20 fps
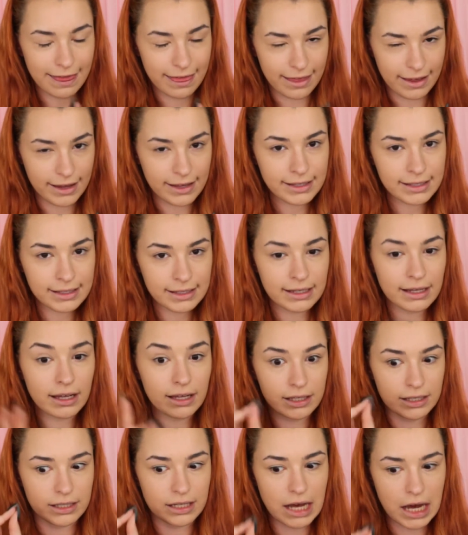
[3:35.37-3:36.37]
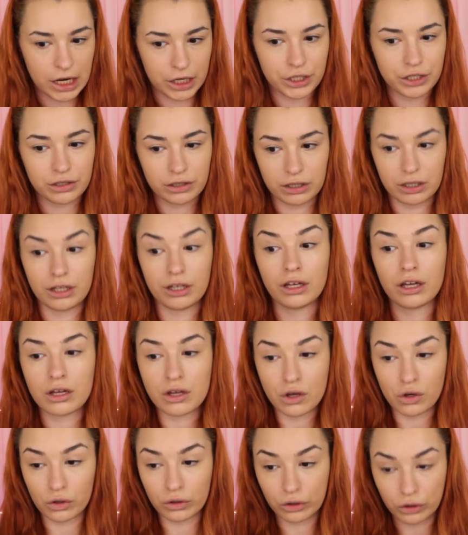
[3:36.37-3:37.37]
this is actually
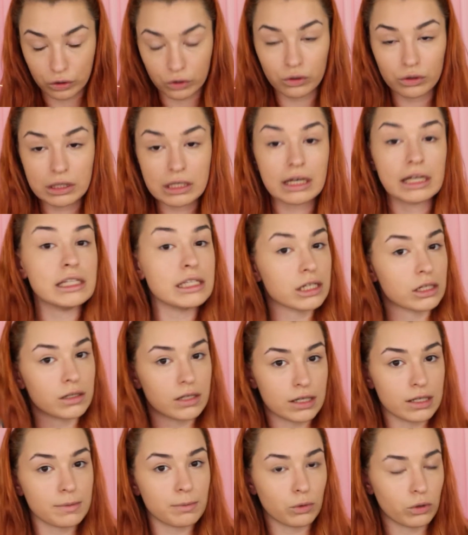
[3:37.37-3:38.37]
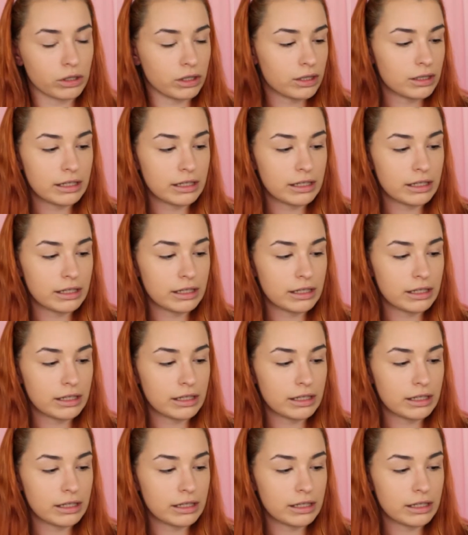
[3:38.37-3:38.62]
good until this point.